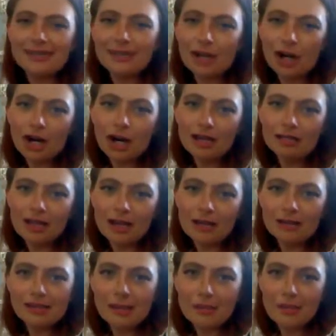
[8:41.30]
card
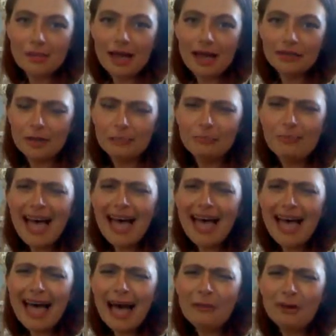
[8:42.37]
talks about the
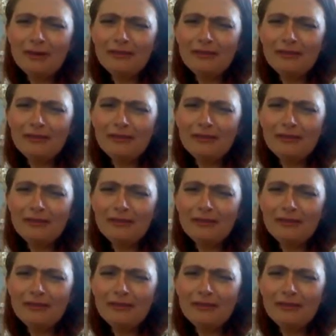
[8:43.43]
power